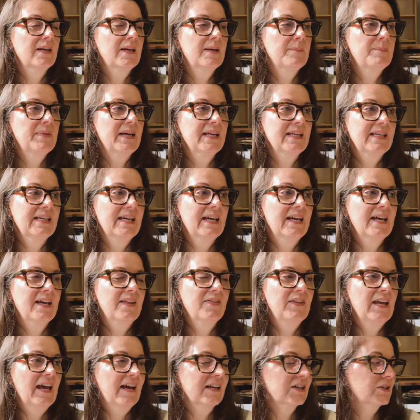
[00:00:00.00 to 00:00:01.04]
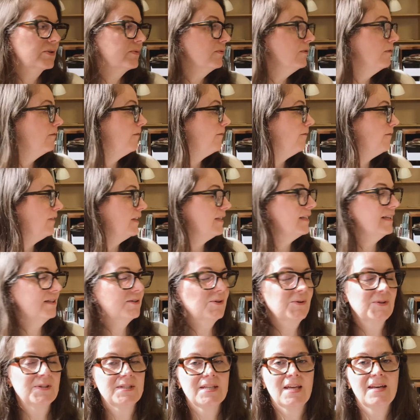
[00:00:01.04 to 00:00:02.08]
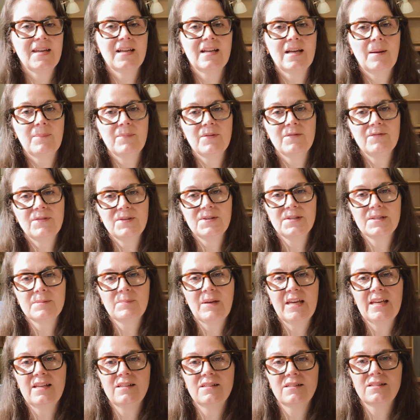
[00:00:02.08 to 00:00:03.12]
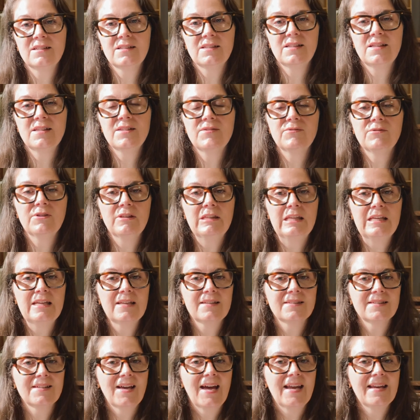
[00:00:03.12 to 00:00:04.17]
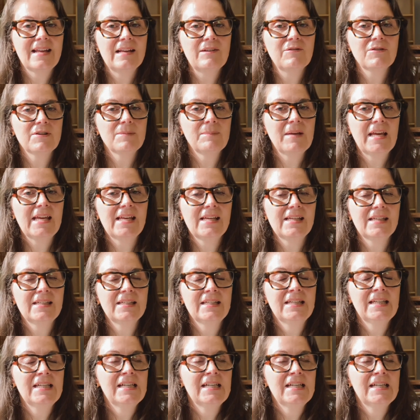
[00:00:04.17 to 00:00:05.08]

But yeah, the actual physical setting up of the space is really exciting for me.